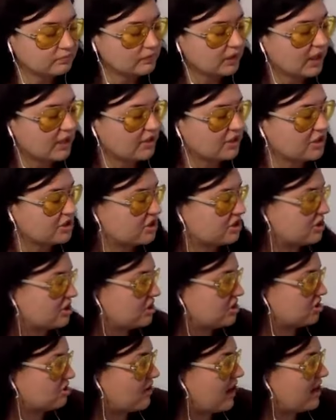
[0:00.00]
the
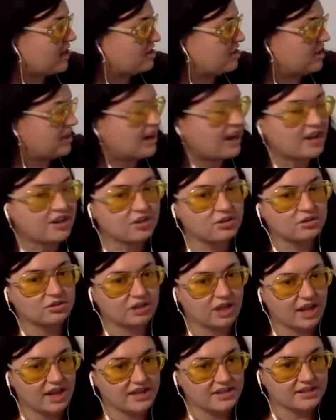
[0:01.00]
strategy that I
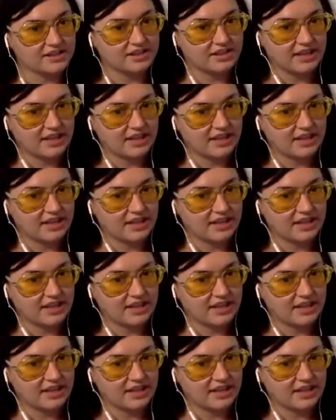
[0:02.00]
utilize